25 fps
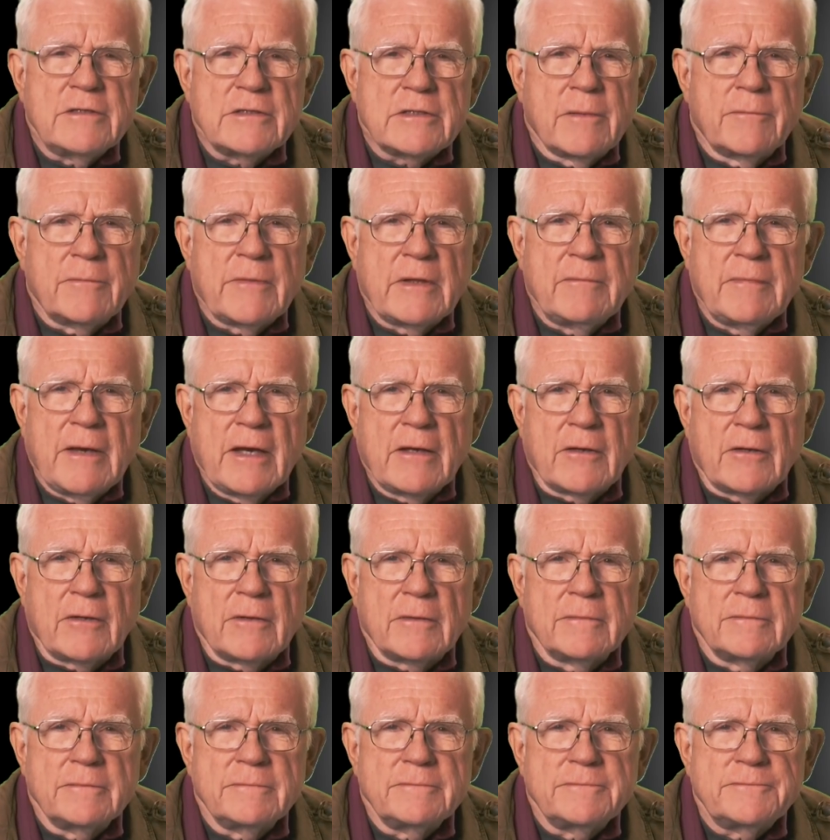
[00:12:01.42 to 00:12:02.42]
something better,
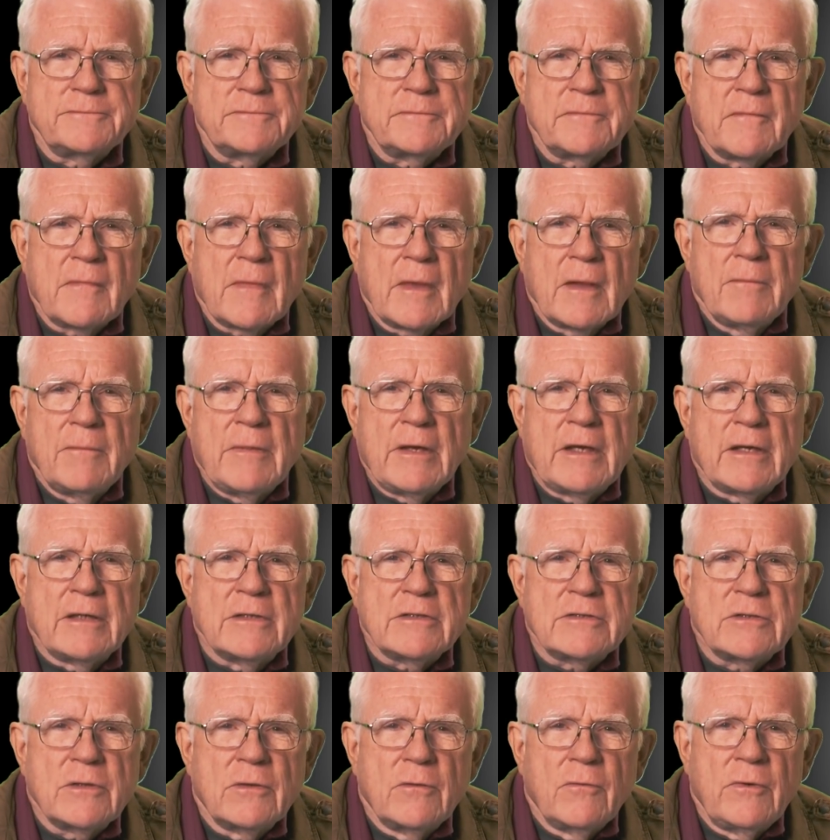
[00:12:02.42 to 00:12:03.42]

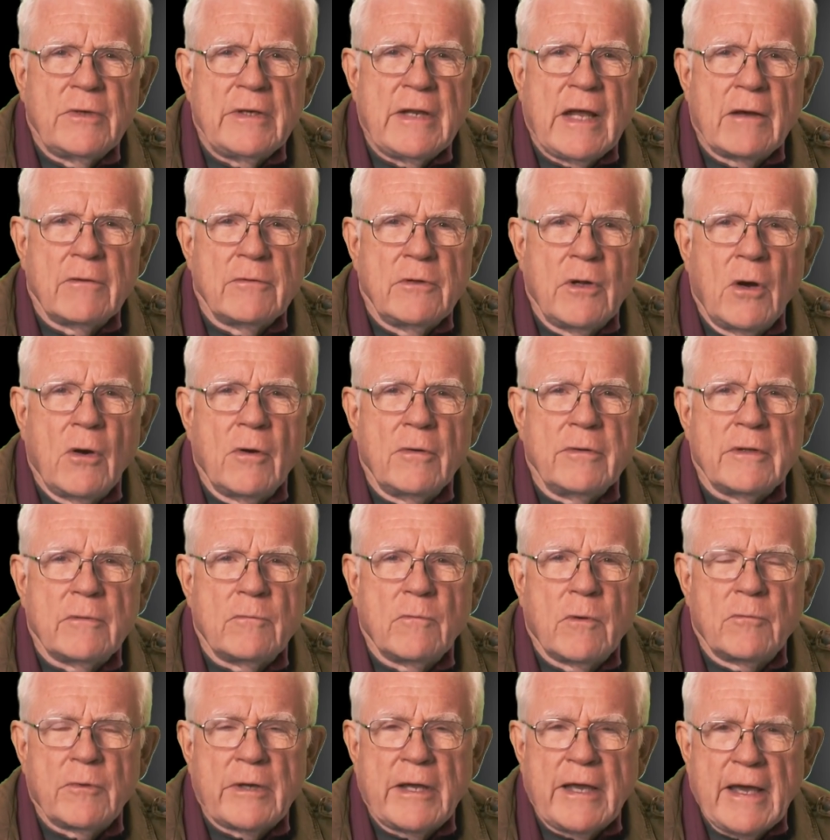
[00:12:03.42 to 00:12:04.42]
because we now know that
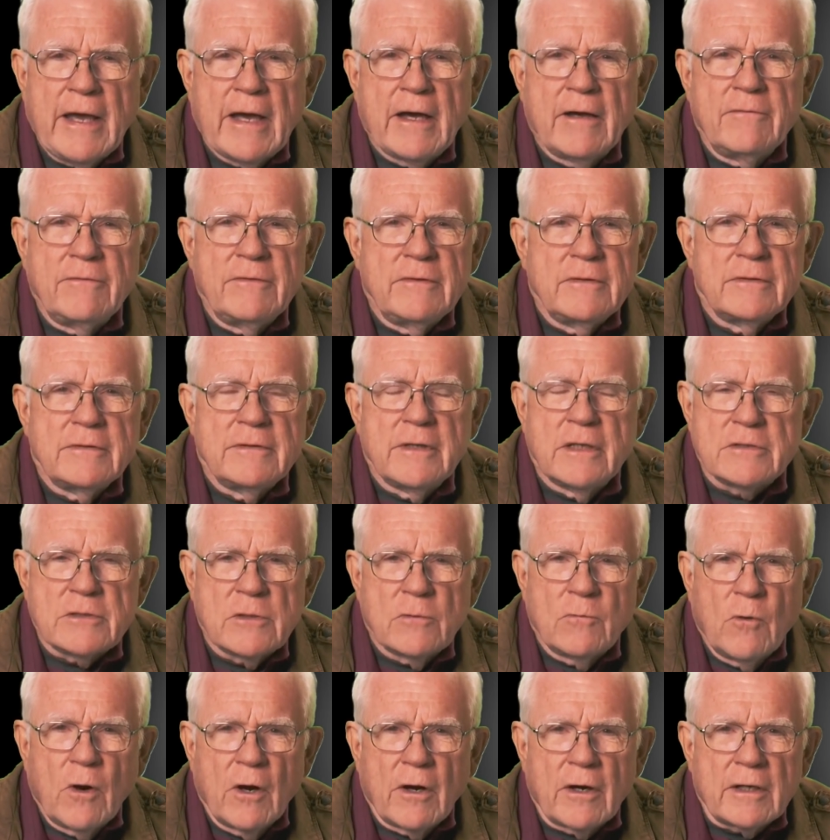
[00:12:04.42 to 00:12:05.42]
what we have
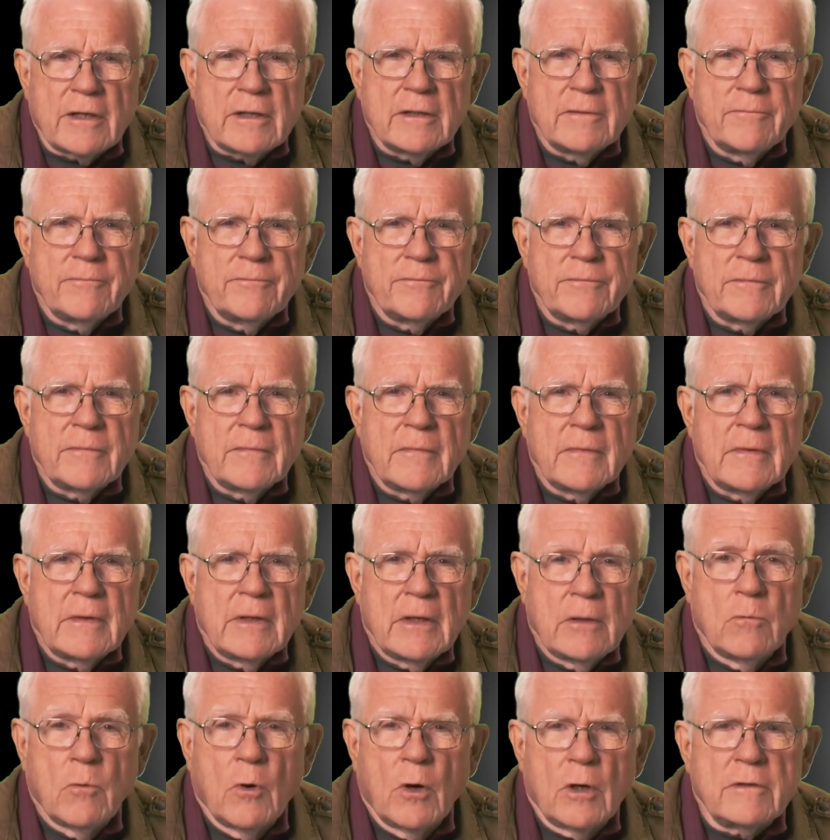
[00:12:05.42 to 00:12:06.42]
doesn't work.
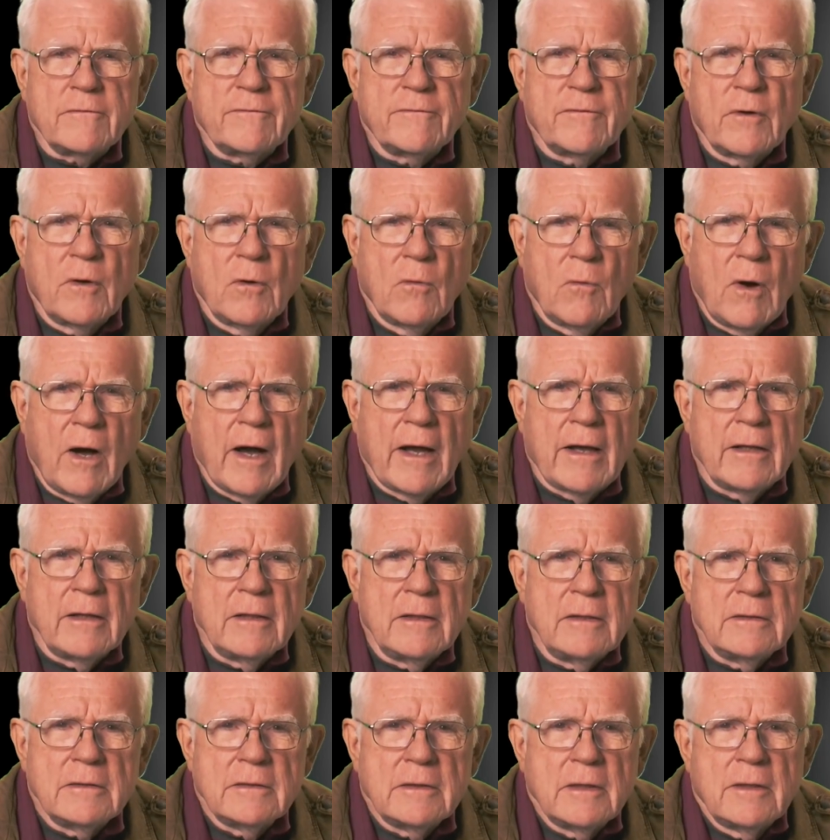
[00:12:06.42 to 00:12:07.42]
It worked for a
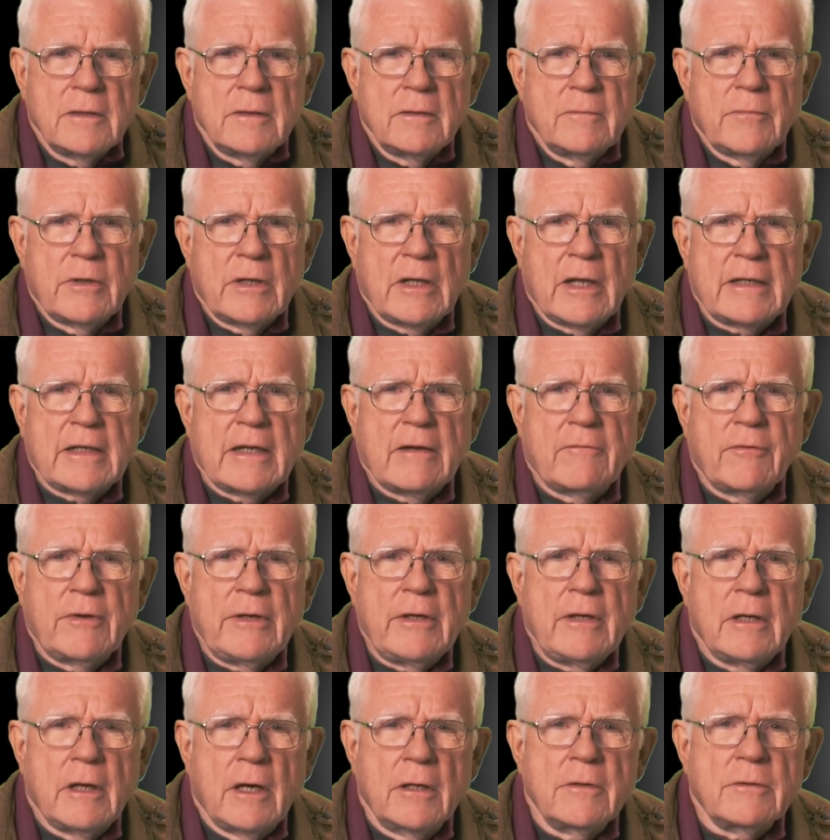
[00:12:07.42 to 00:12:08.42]
while, but like
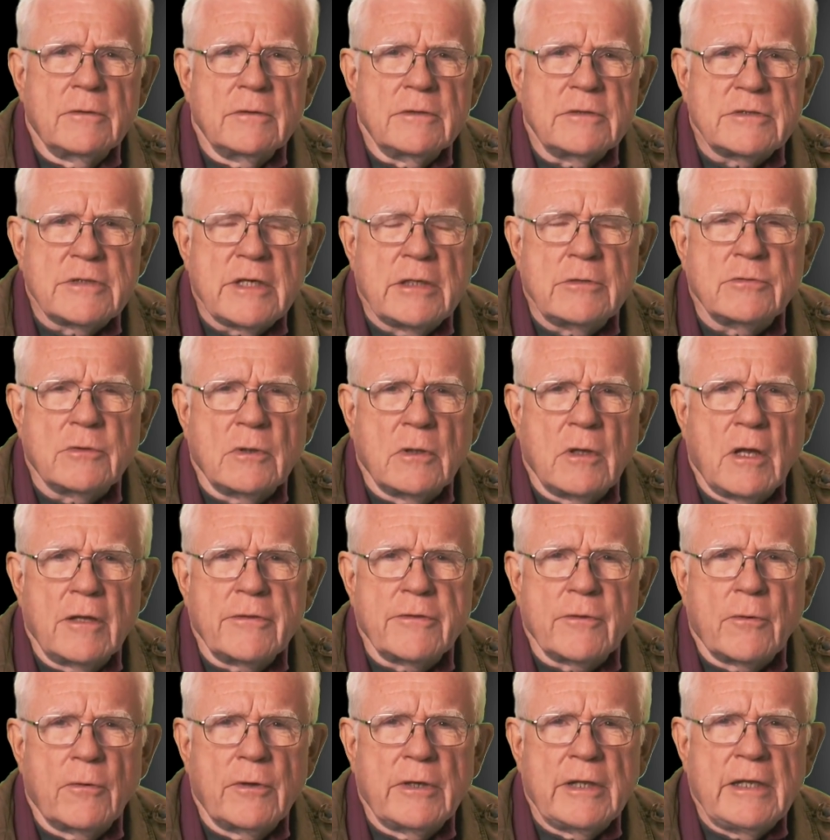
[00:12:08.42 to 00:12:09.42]
every other central
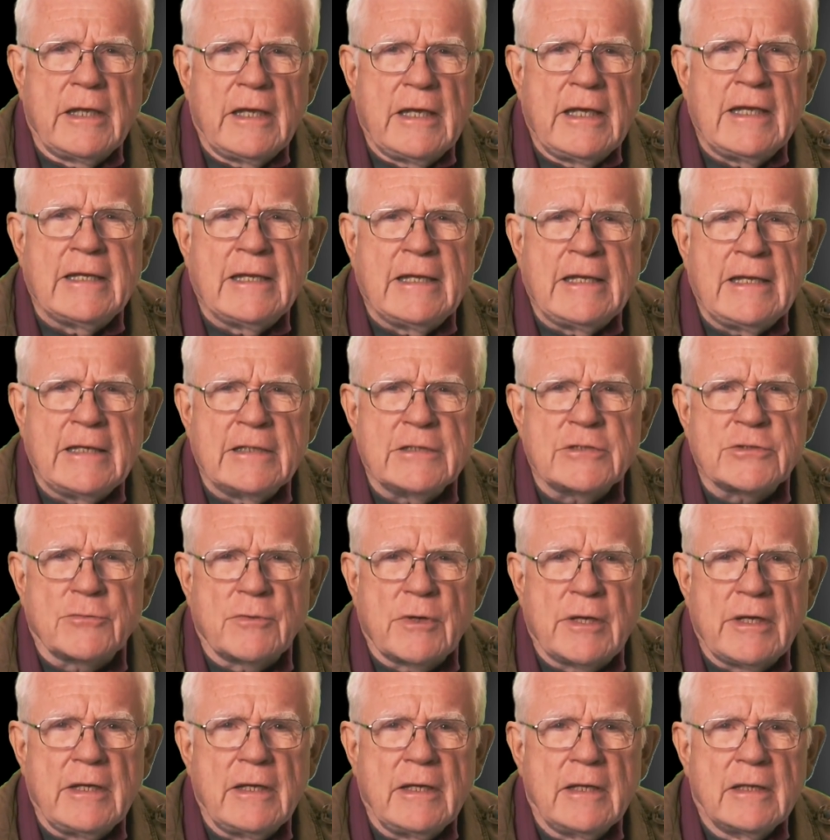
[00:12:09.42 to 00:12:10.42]
authority in
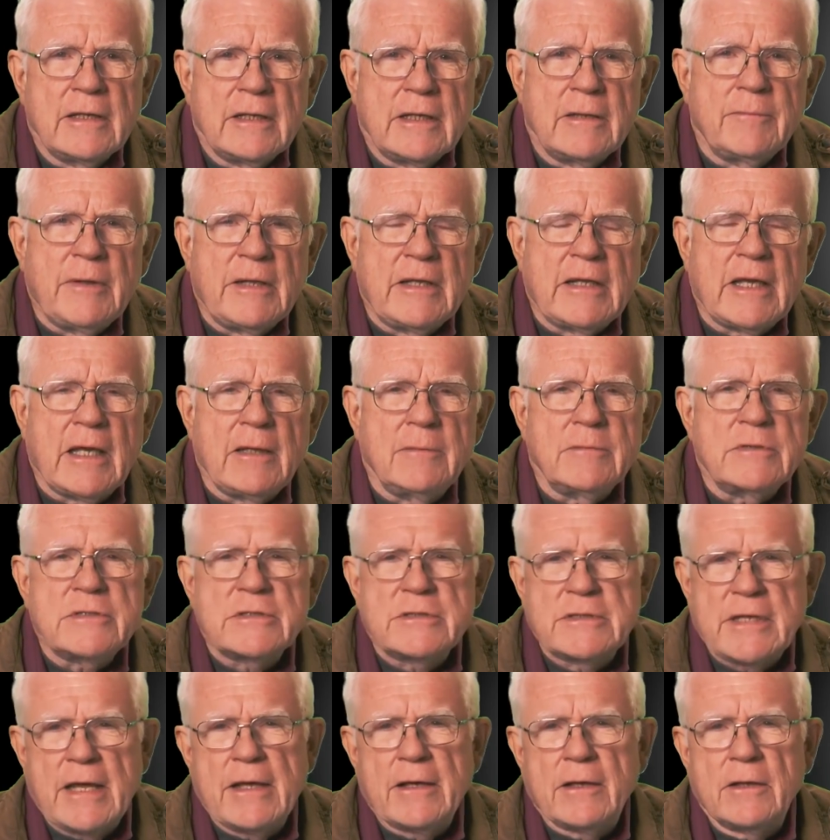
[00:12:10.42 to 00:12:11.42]
history, it became
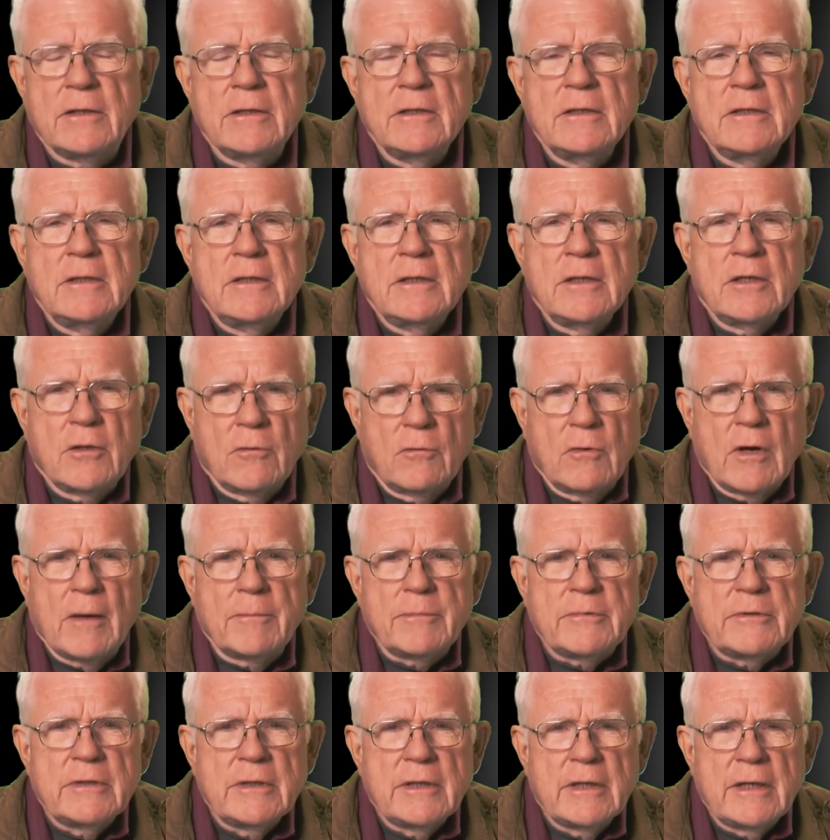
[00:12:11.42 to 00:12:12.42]
stale,
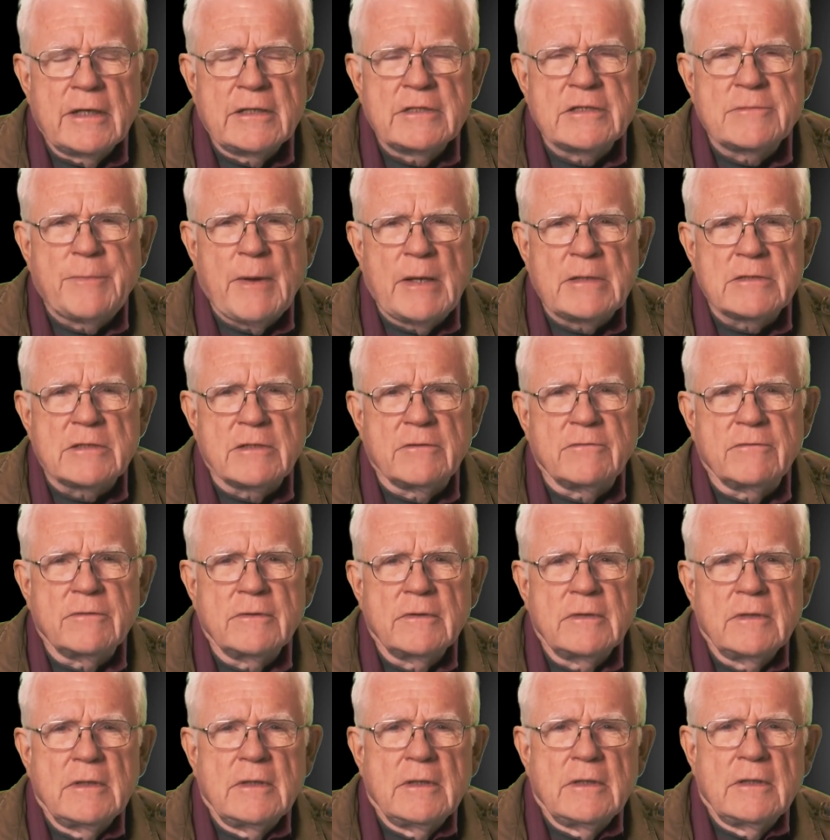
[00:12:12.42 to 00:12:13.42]
corrupt, expensive,
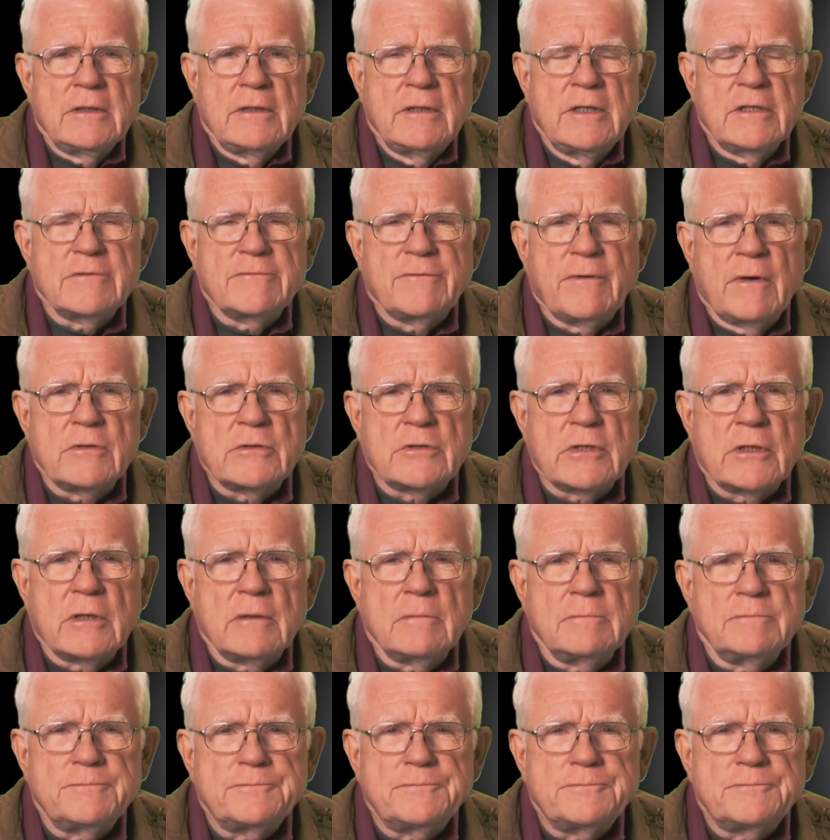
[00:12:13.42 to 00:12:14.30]
dysfunctional.